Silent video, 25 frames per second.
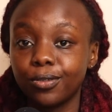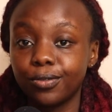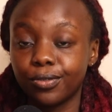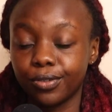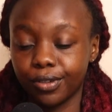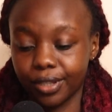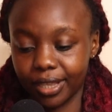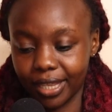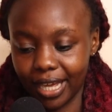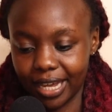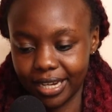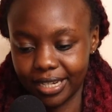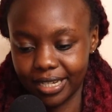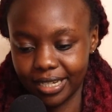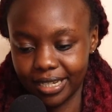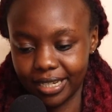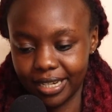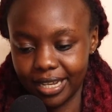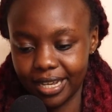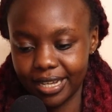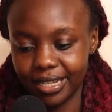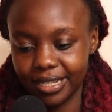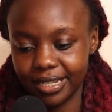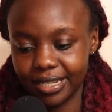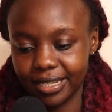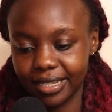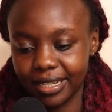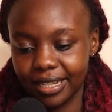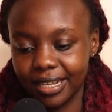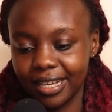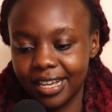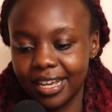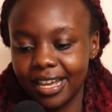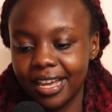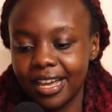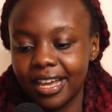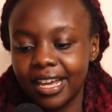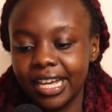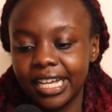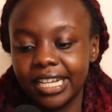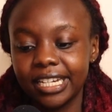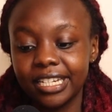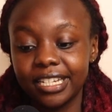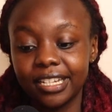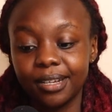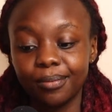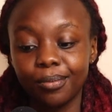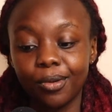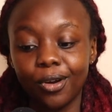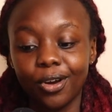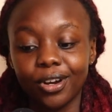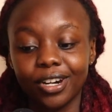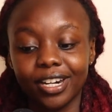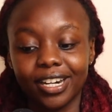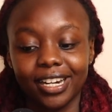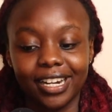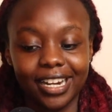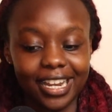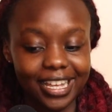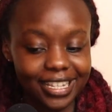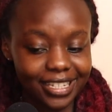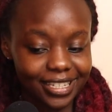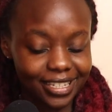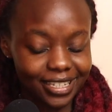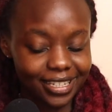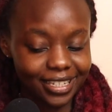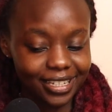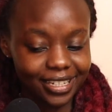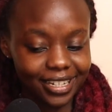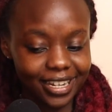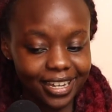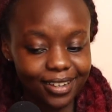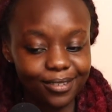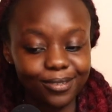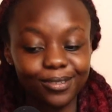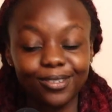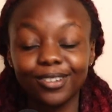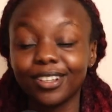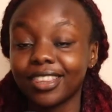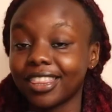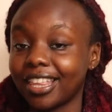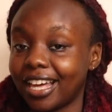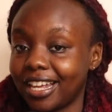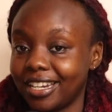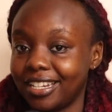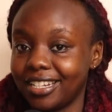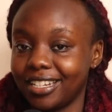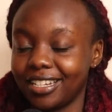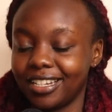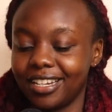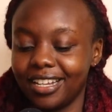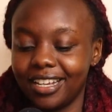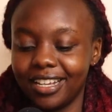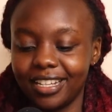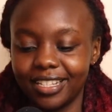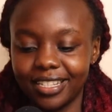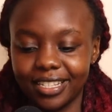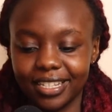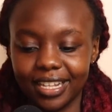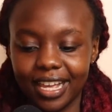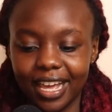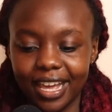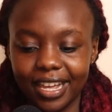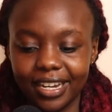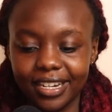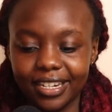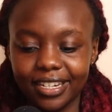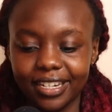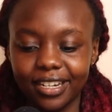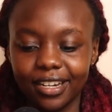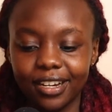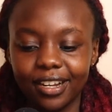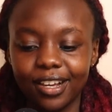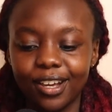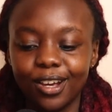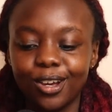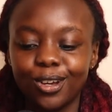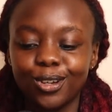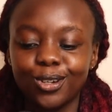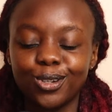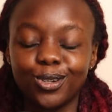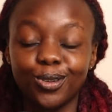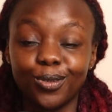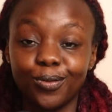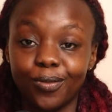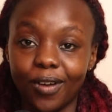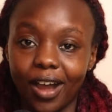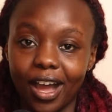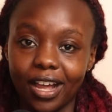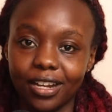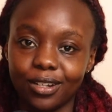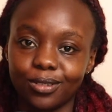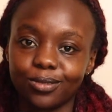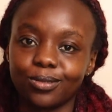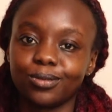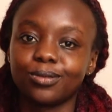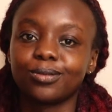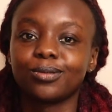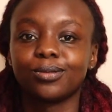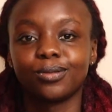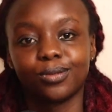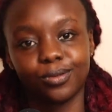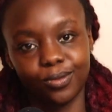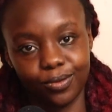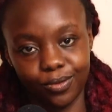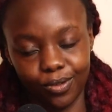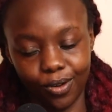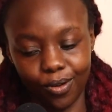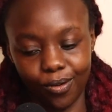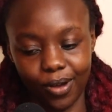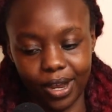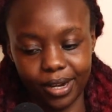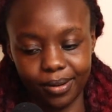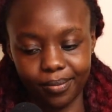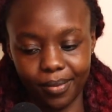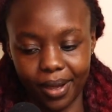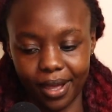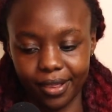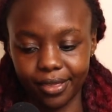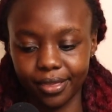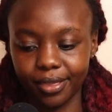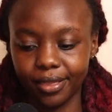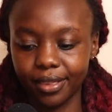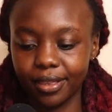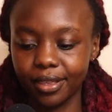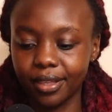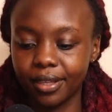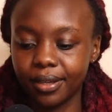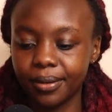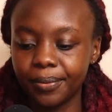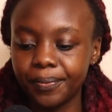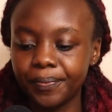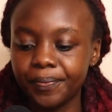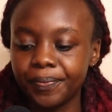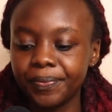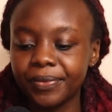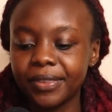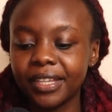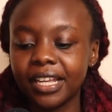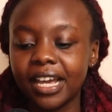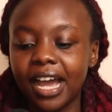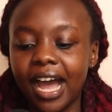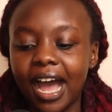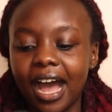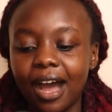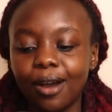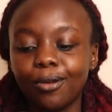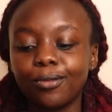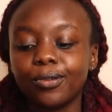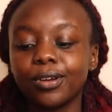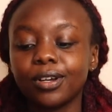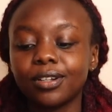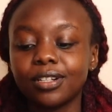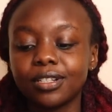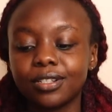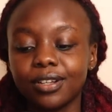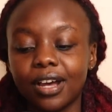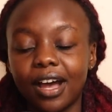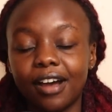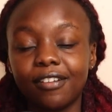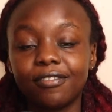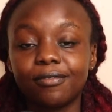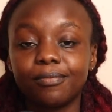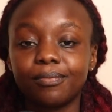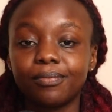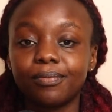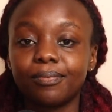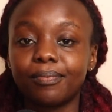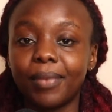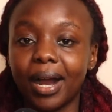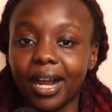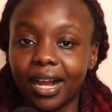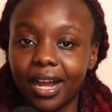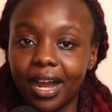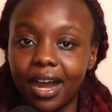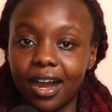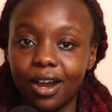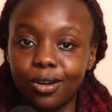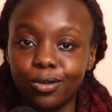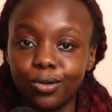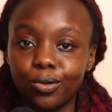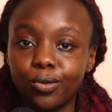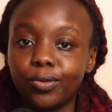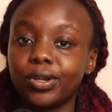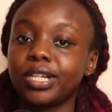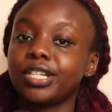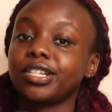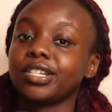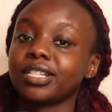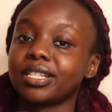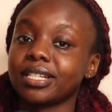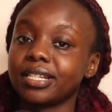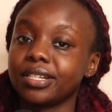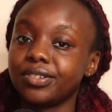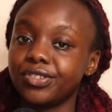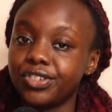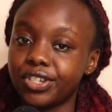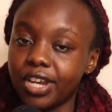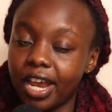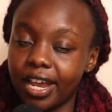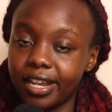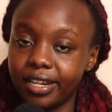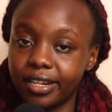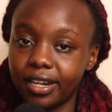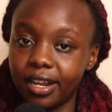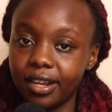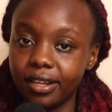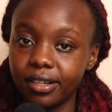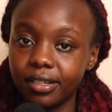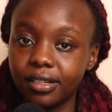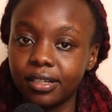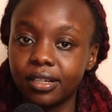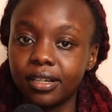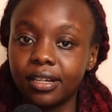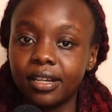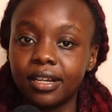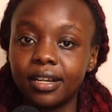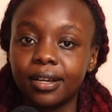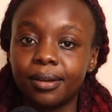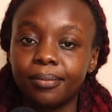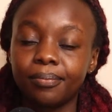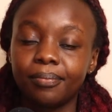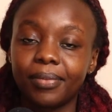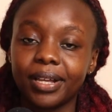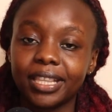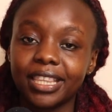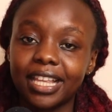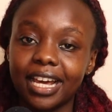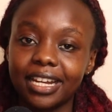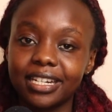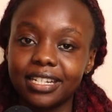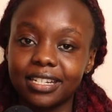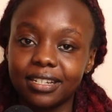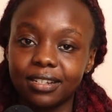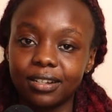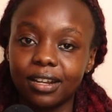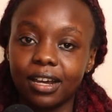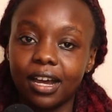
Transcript: for 30 days. Timor-Leste for 30 days, and Tuvalu for 1 month. We also have Macau, which is in China, but that